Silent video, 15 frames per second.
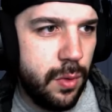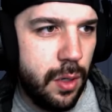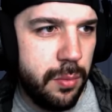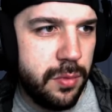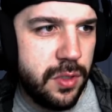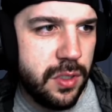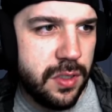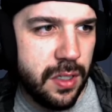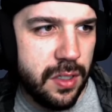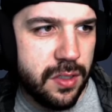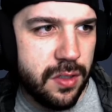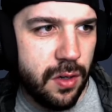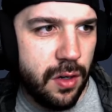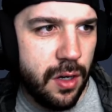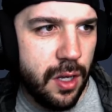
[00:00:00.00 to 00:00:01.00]
just gonna
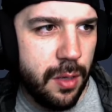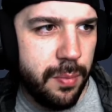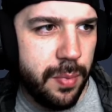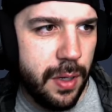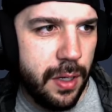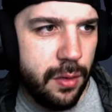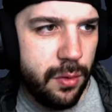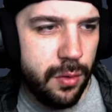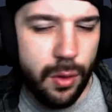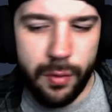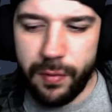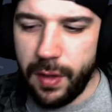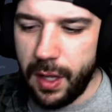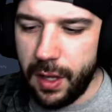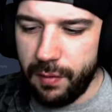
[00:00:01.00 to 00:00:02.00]
start it up. I don't know
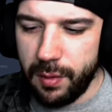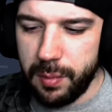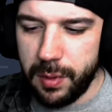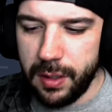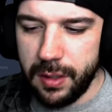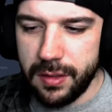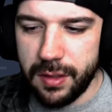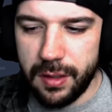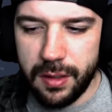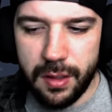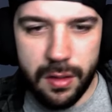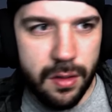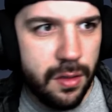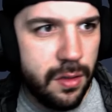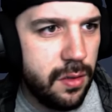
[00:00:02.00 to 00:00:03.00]
if everybody is in
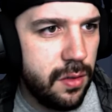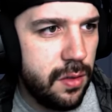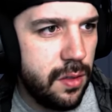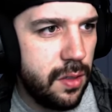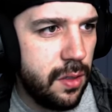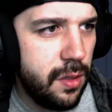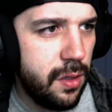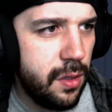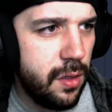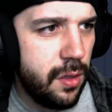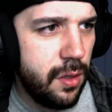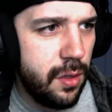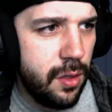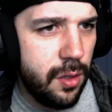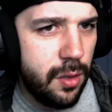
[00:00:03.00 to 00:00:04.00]
here,
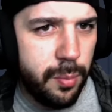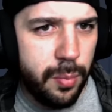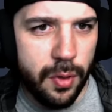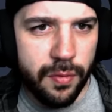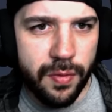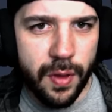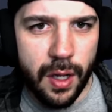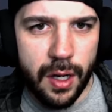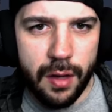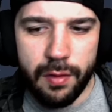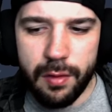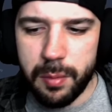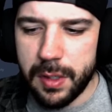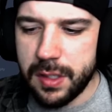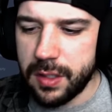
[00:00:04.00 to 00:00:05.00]
but if not
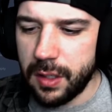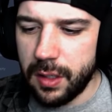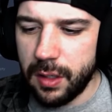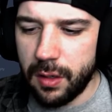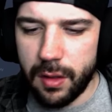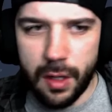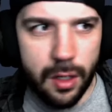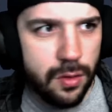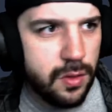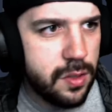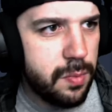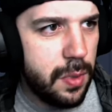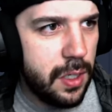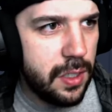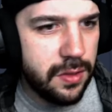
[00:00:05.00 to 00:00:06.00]
everybody's in here, then I'll just
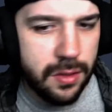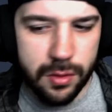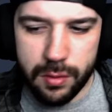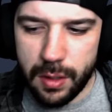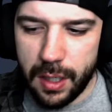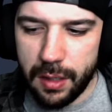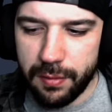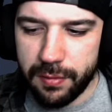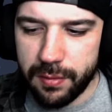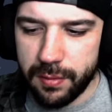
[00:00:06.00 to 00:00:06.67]
pause the draft.